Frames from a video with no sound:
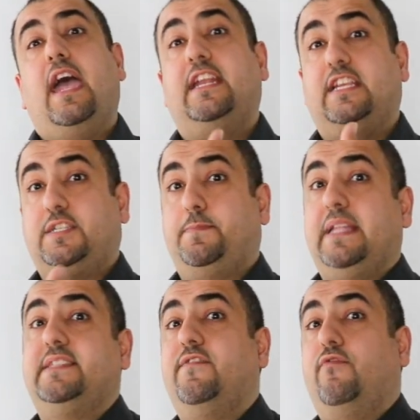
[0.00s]
an
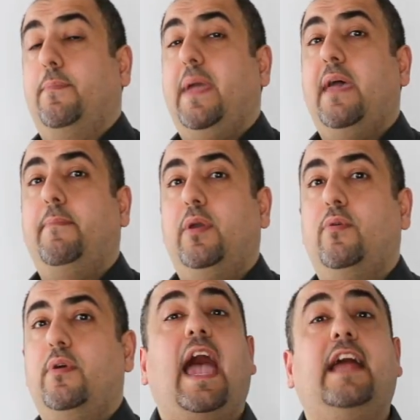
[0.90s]
expensive repair
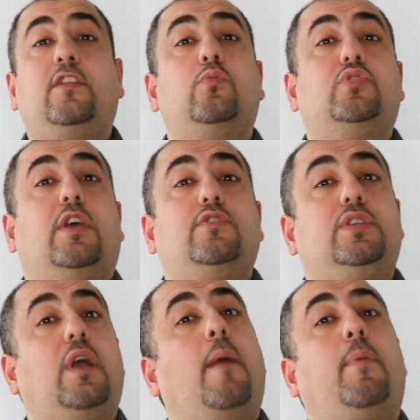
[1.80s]
bill, and also
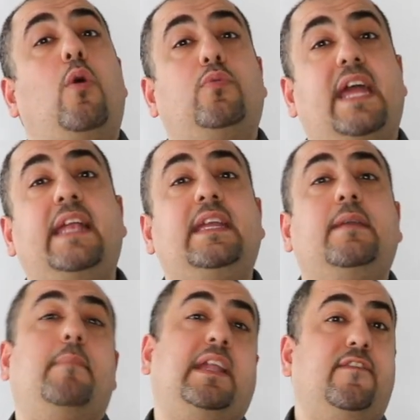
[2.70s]
to uphold any
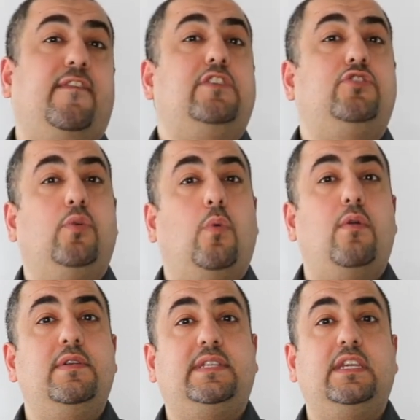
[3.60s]
manufacturer
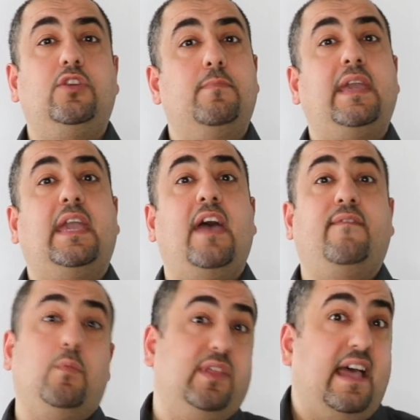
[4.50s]
warranty you may have,
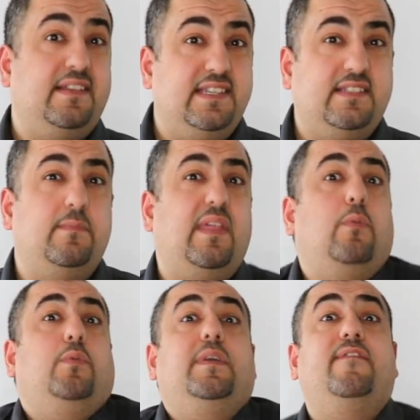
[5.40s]
and with our system that
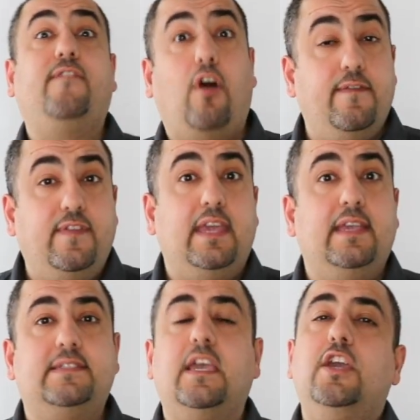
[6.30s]
would be 5
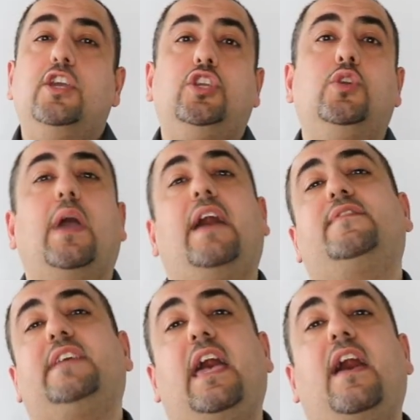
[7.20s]
years, you have
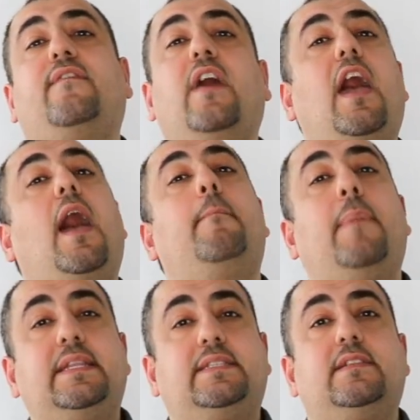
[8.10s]
to have a
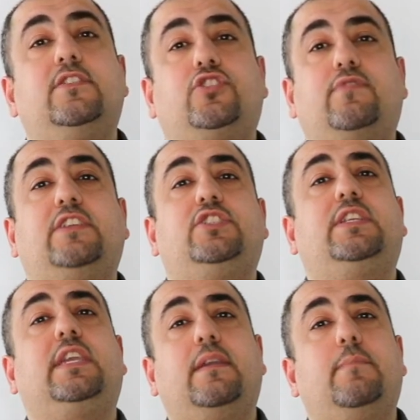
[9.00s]
maintenance
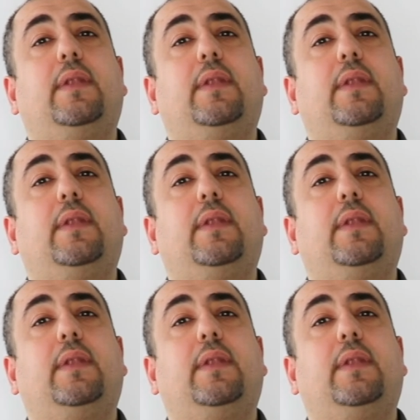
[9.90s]
strategy in